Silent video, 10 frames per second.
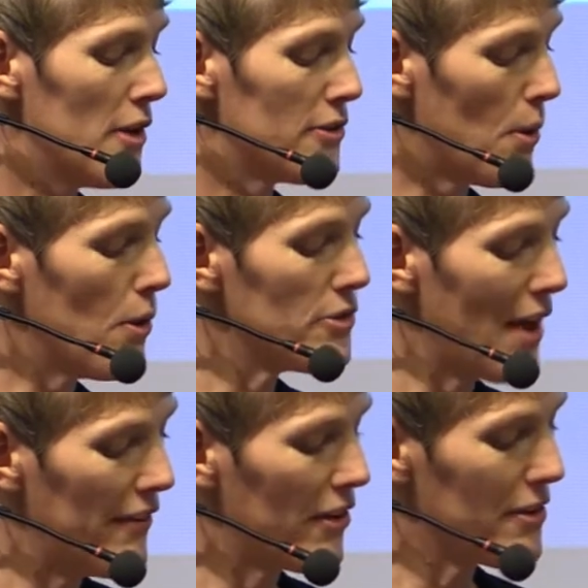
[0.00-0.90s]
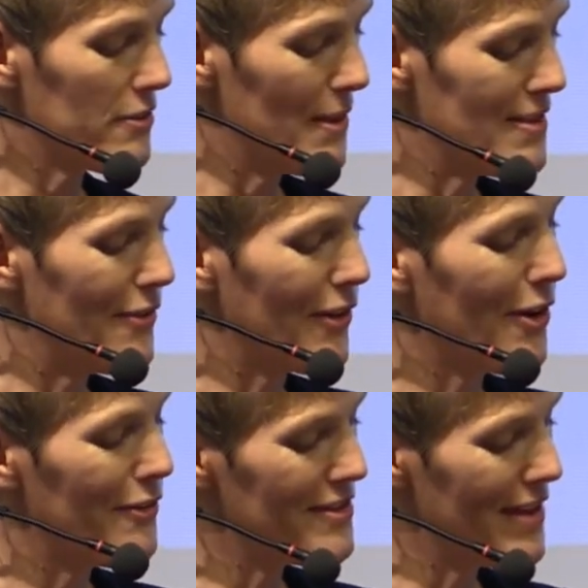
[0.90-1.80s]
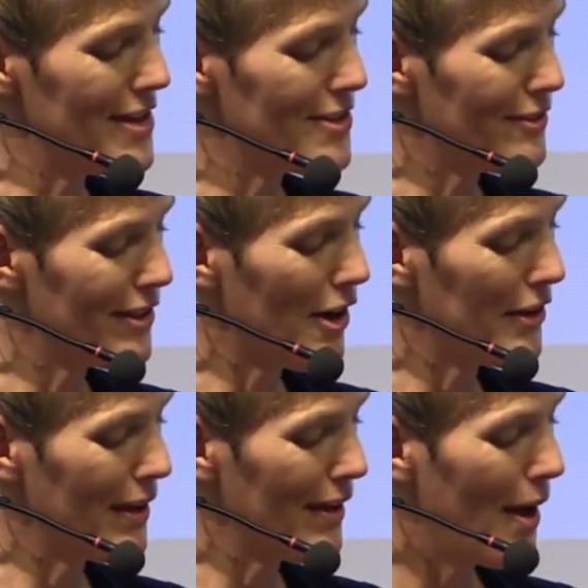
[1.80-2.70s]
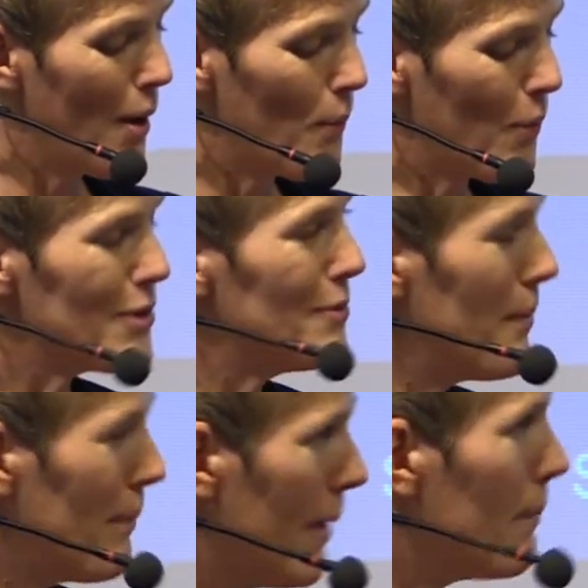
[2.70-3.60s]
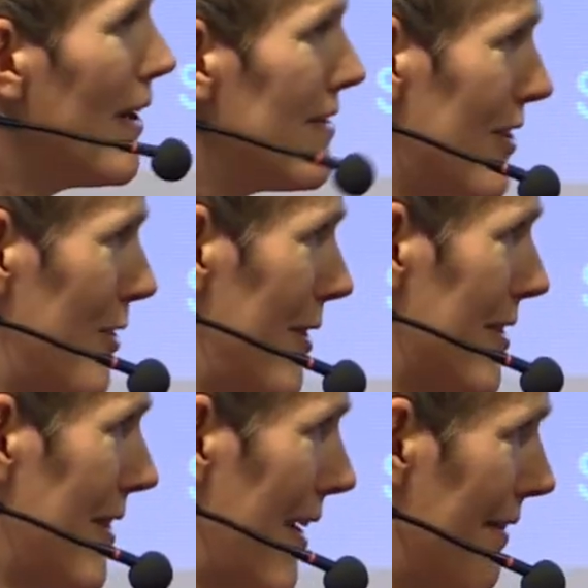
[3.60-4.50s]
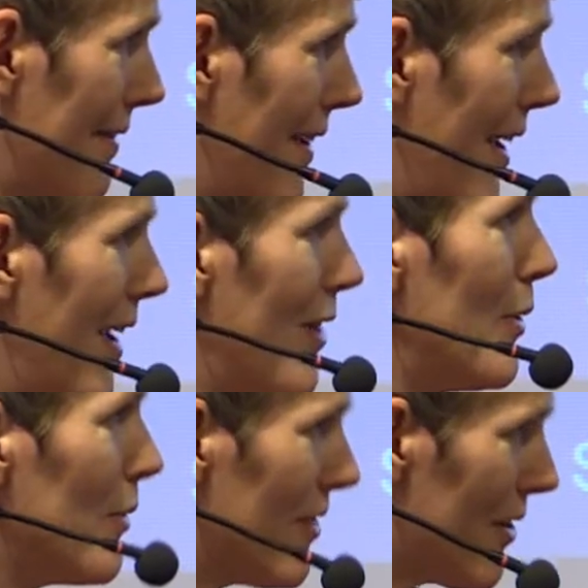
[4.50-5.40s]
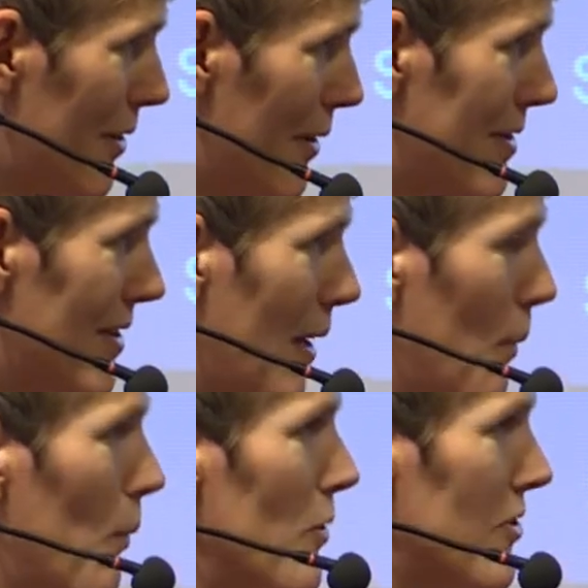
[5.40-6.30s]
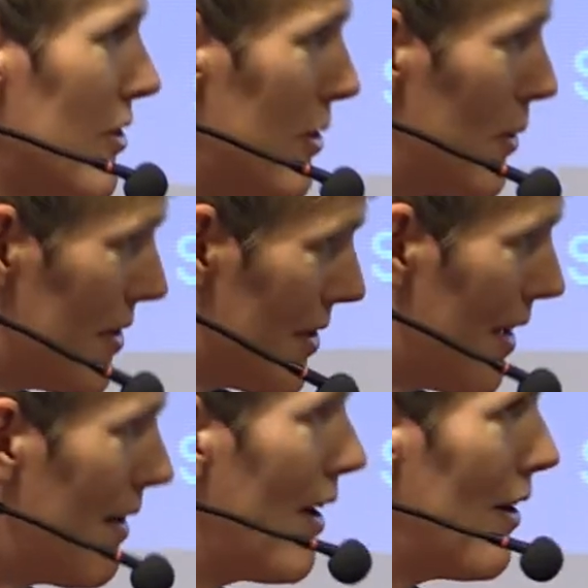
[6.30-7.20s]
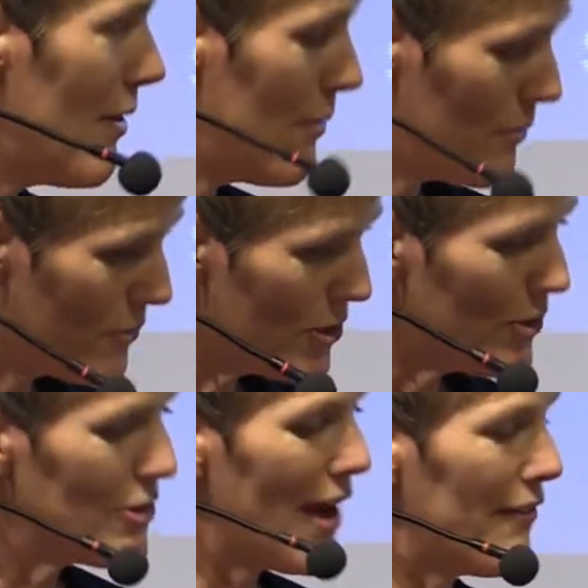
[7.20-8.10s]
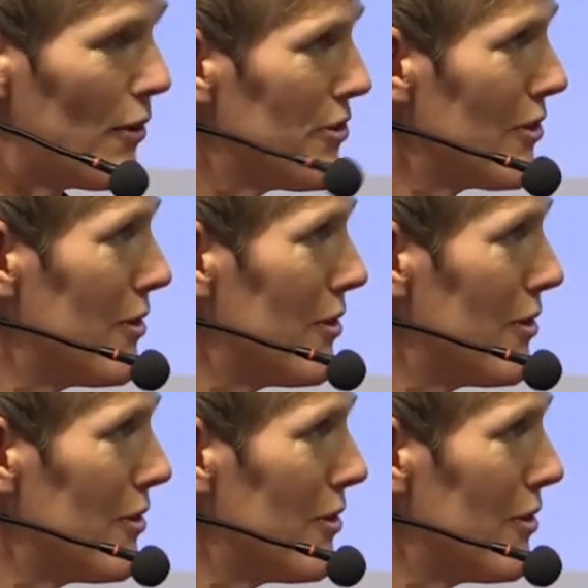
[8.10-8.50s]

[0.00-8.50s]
to also have a specific conversation regarding what do we mean by security? Whose security? Security, to have also